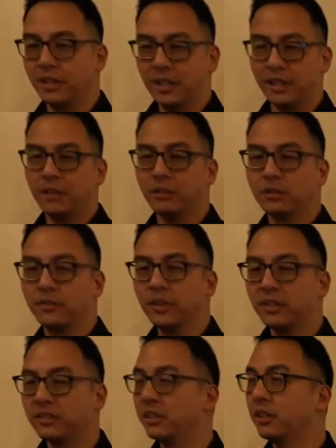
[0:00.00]
and that was
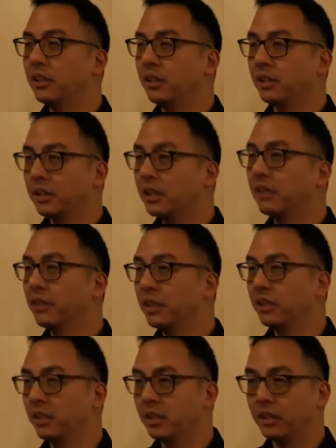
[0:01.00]
first
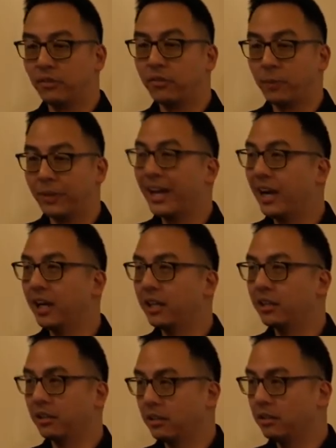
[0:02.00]
given from that
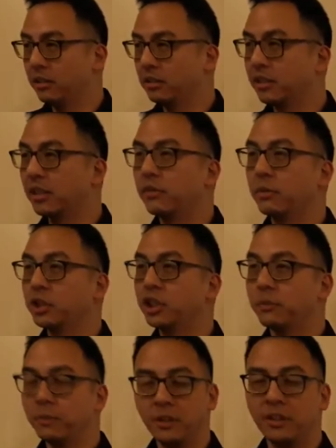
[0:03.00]
idea, started from a
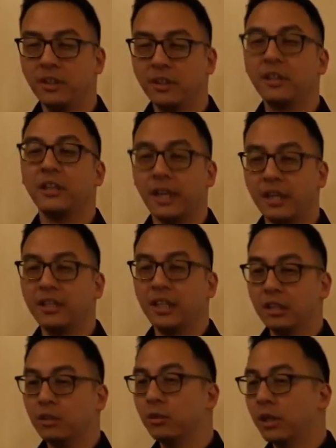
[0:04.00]
ship. Then
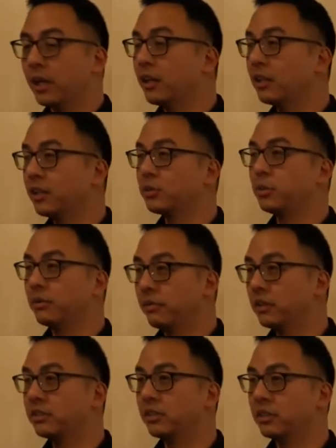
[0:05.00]
in UK, that's when it
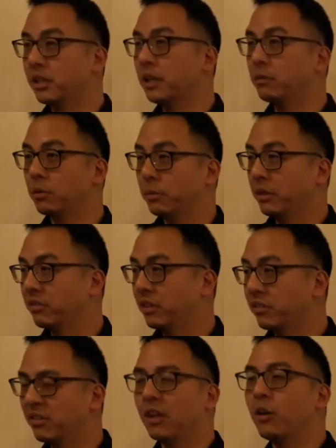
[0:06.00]
first came to
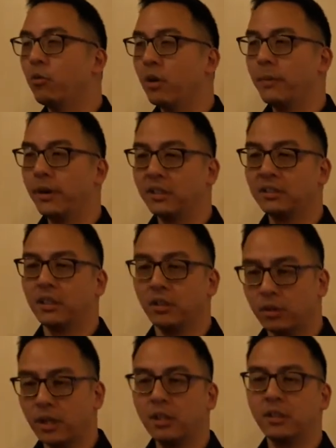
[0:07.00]
business, whereby he said,
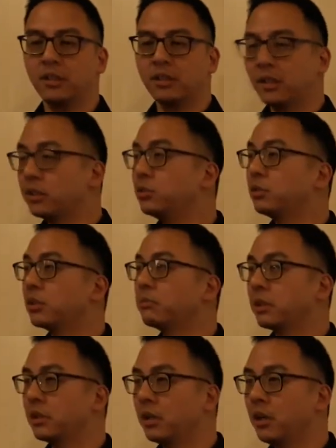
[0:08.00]
okay, let's do
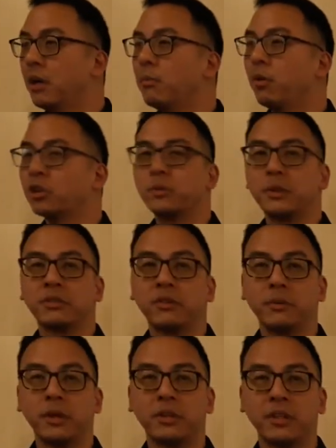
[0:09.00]
something more specific
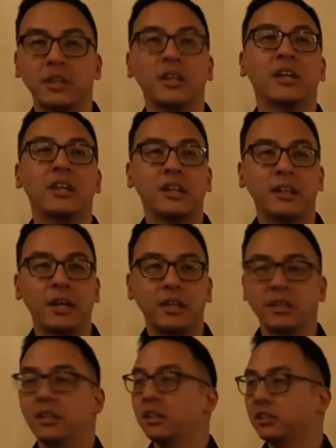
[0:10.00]
about it.
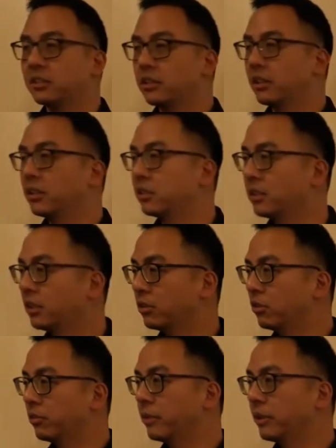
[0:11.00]
Then it started, something
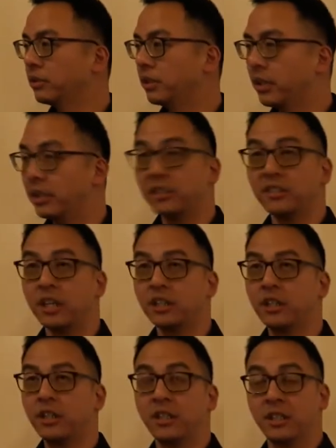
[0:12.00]
grew from there to say that there's
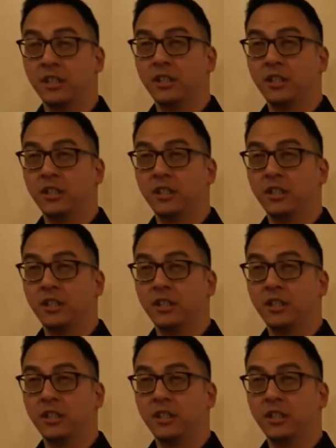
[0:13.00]
actually